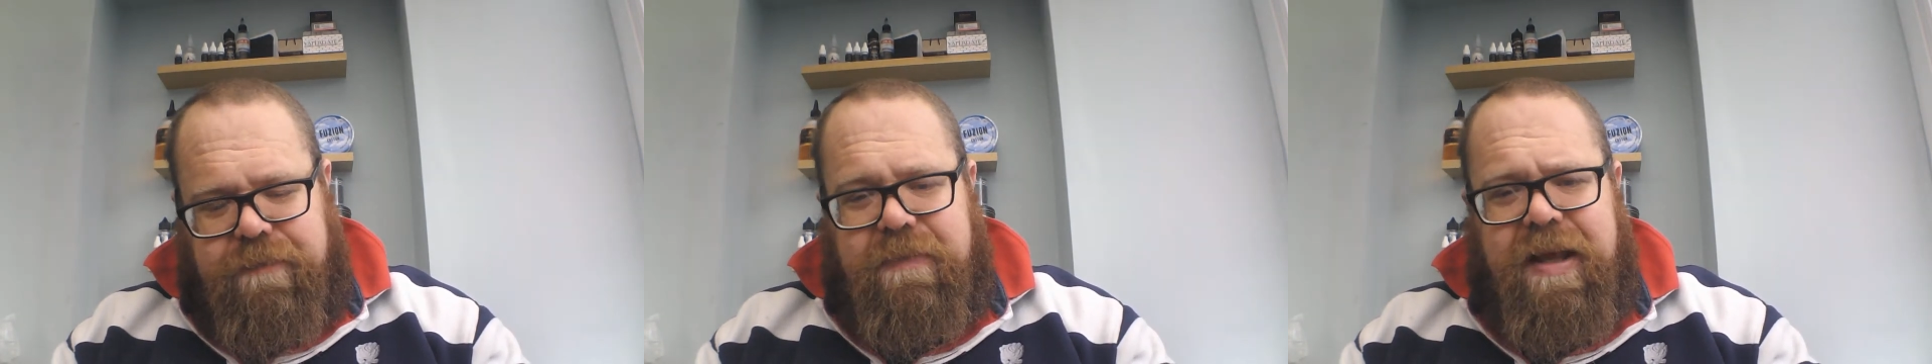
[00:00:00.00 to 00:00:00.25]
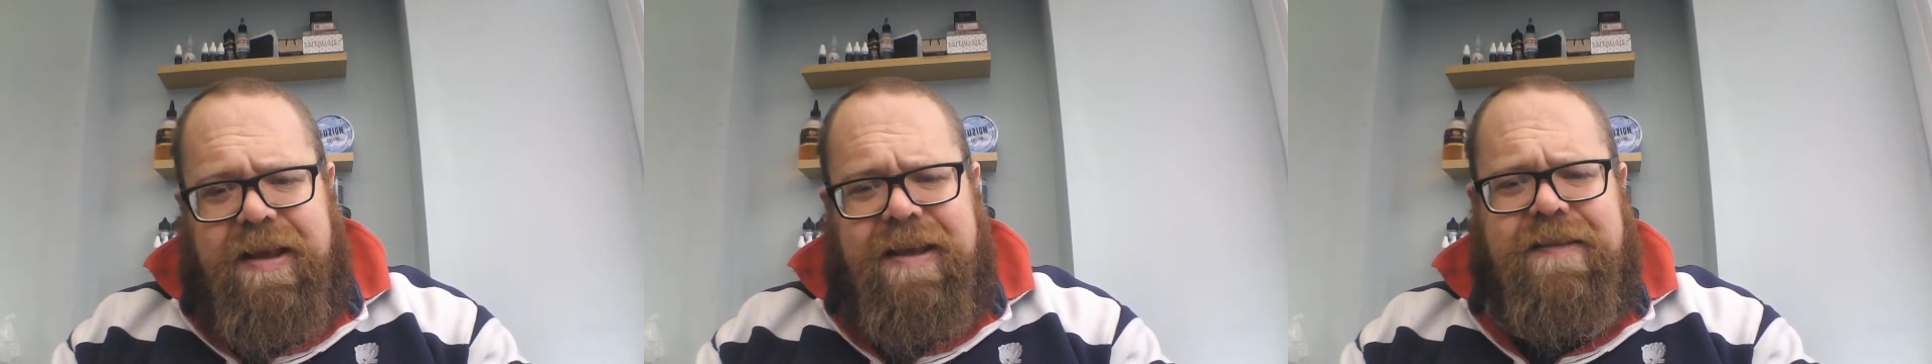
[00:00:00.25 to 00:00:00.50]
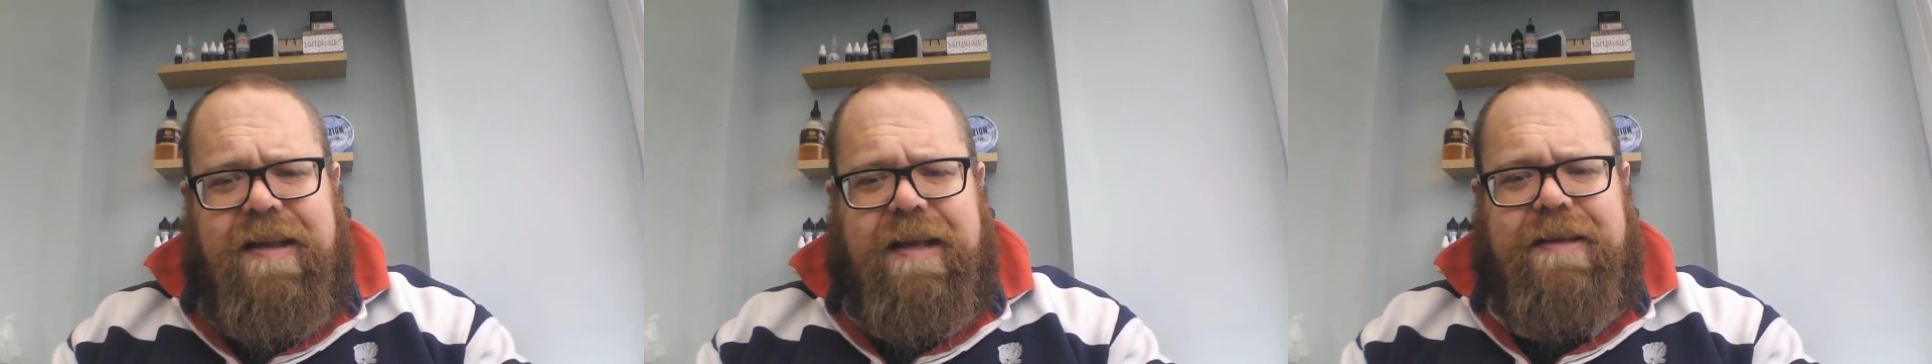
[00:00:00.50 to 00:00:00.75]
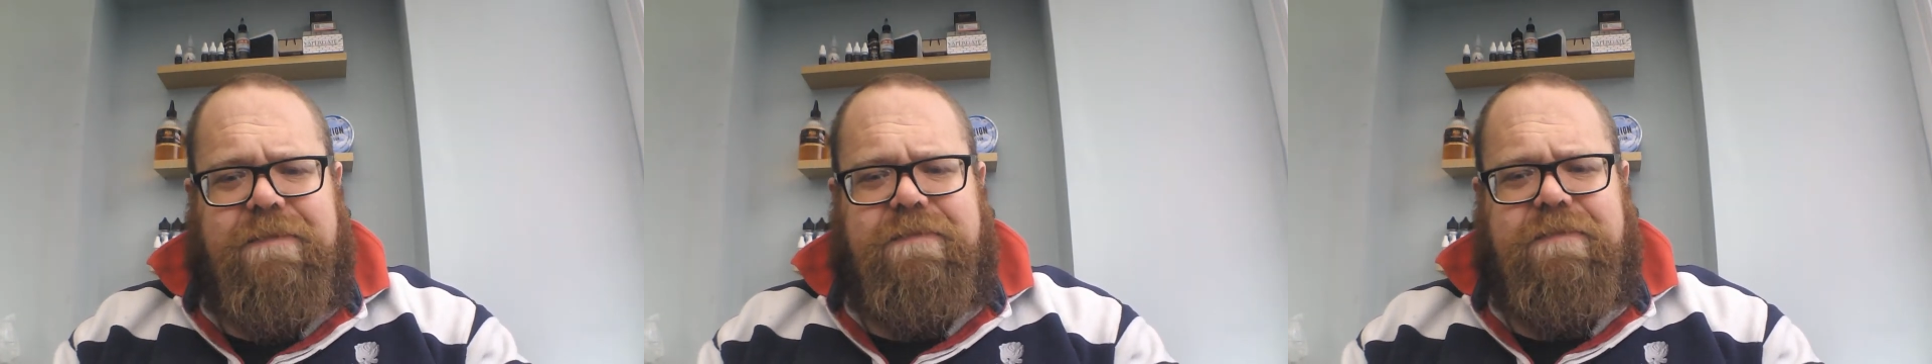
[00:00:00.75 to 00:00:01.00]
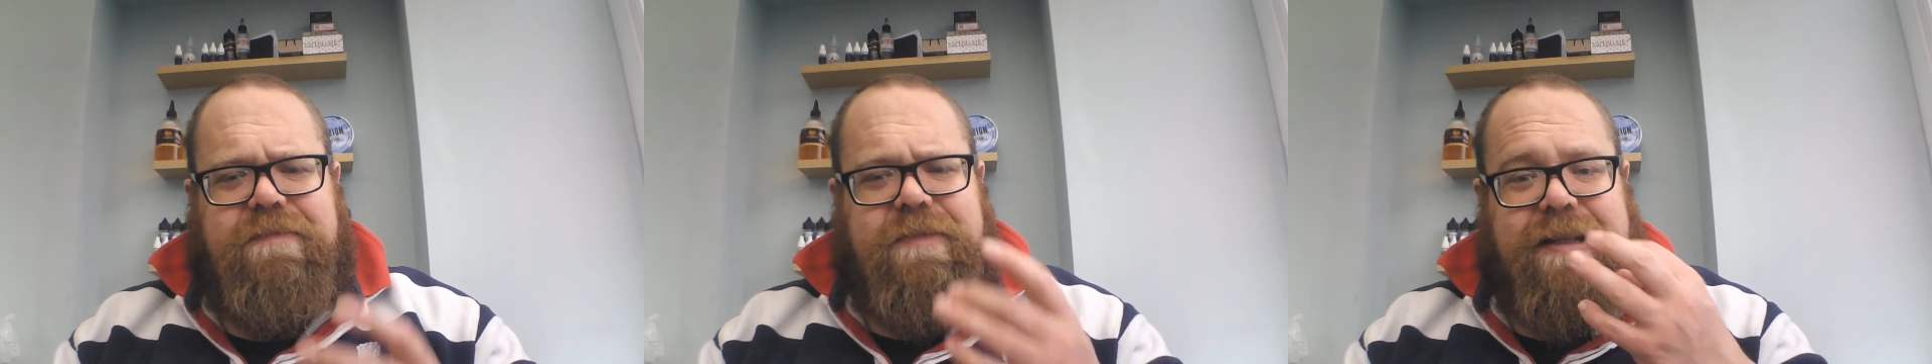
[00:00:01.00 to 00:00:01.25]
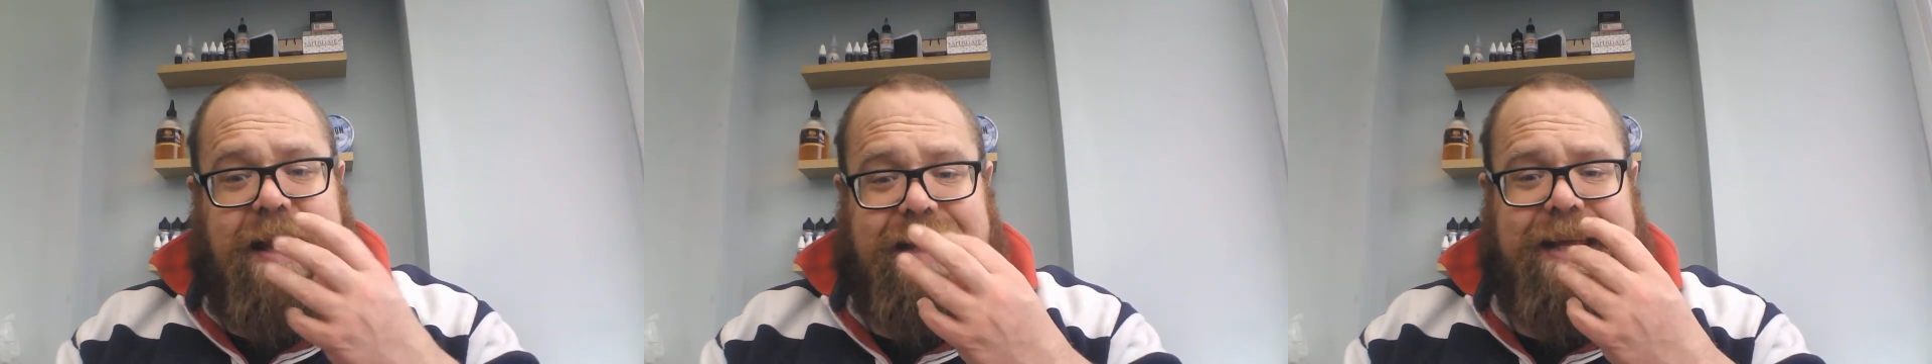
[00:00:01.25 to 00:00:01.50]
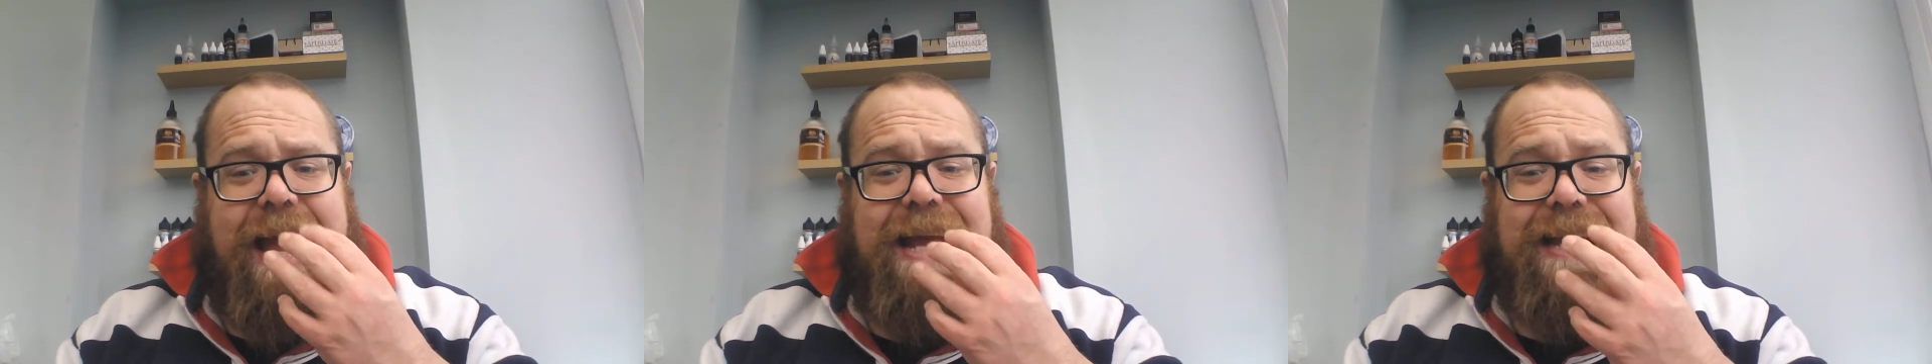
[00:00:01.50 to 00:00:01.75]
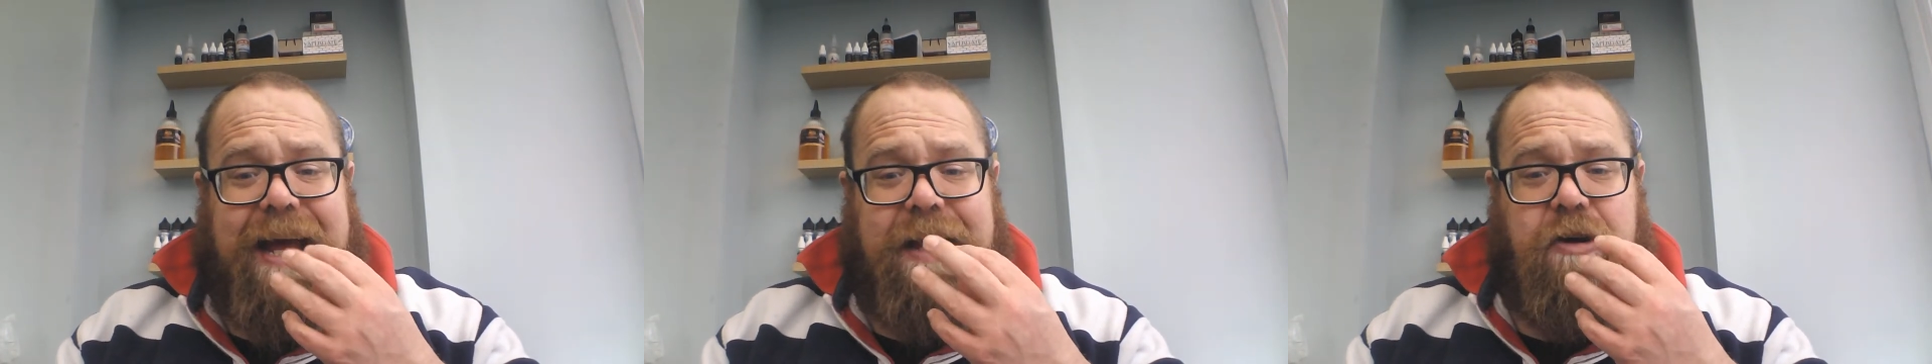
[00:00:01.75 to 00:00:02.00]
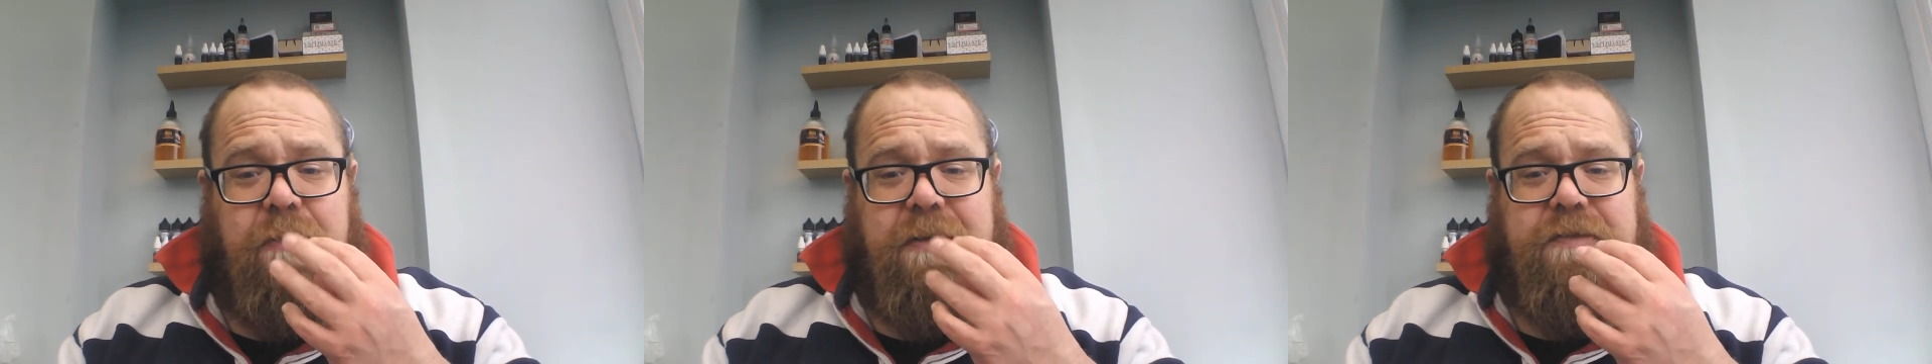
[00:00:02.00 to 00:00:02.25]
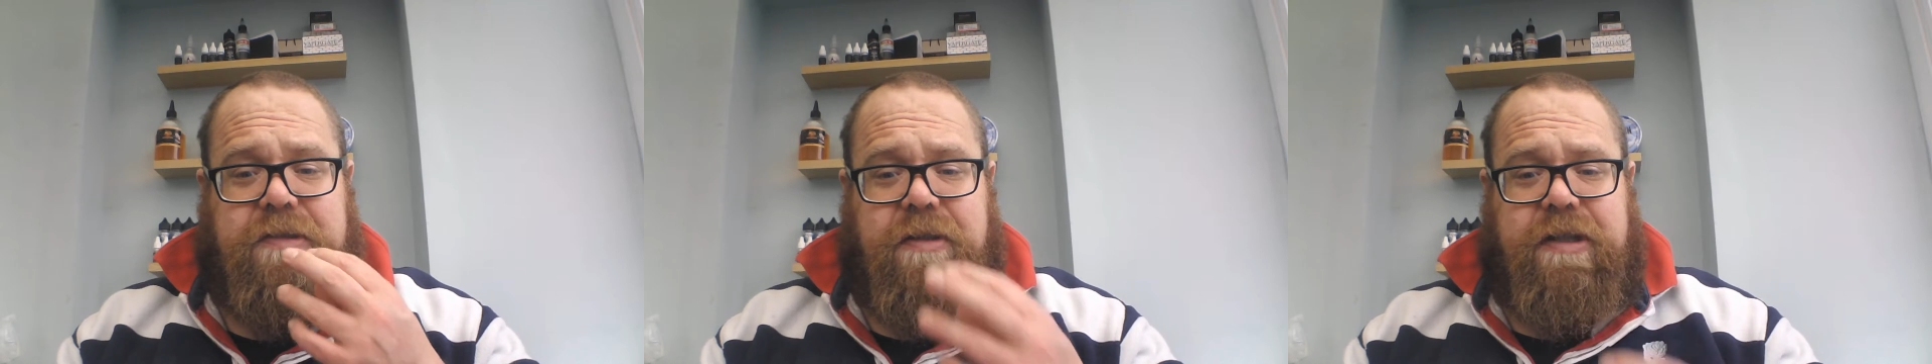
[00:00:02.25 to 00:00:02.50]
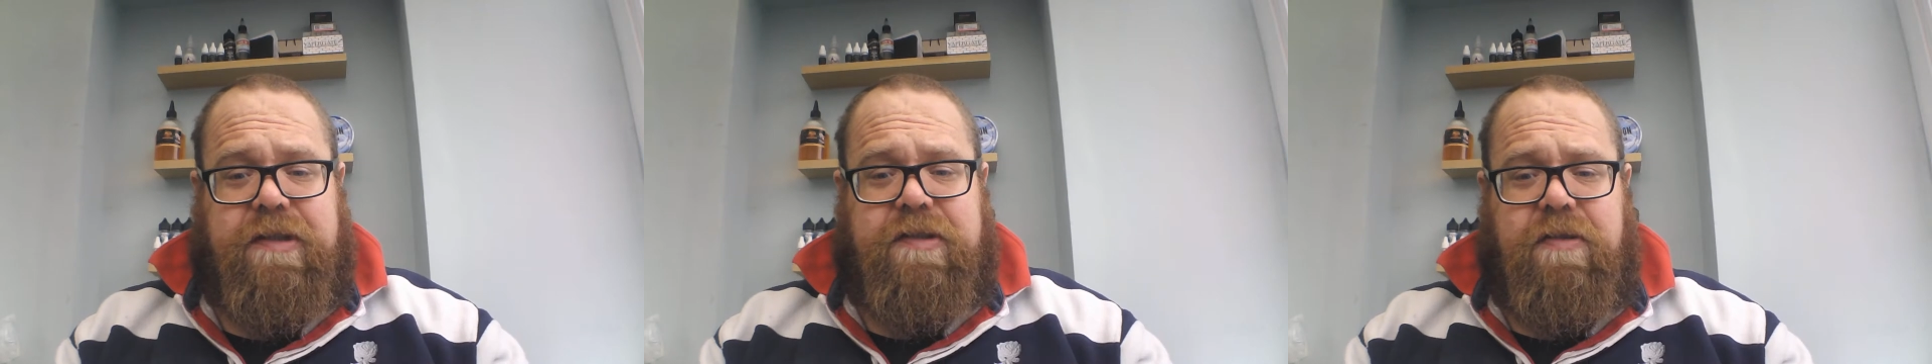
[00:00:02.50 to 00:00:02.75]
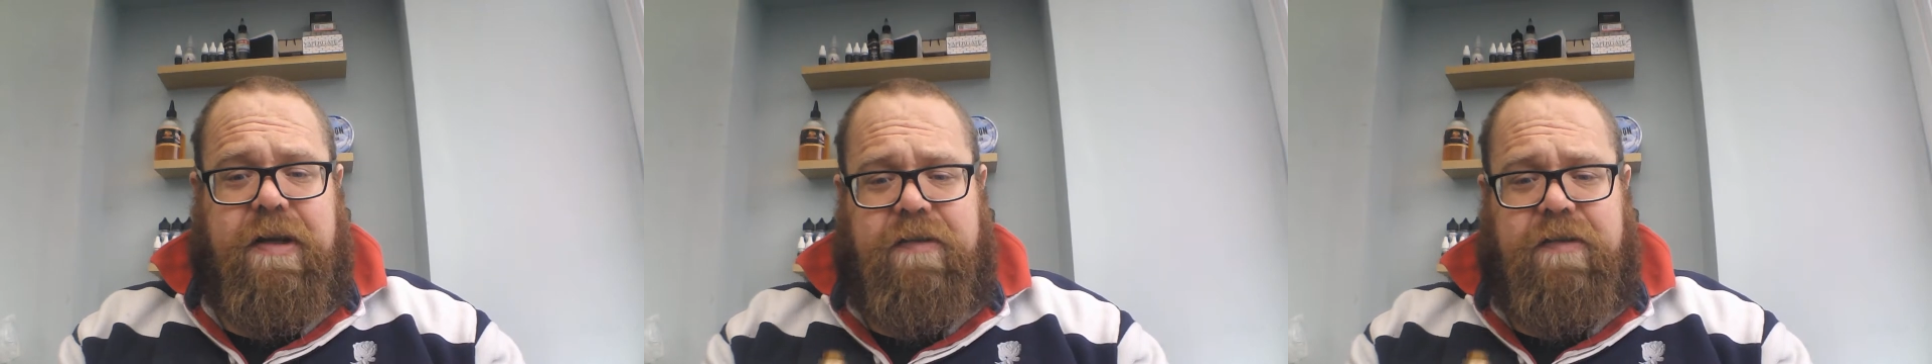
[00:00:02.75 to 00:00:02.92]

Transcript: it is like K-Li almost on your tongue.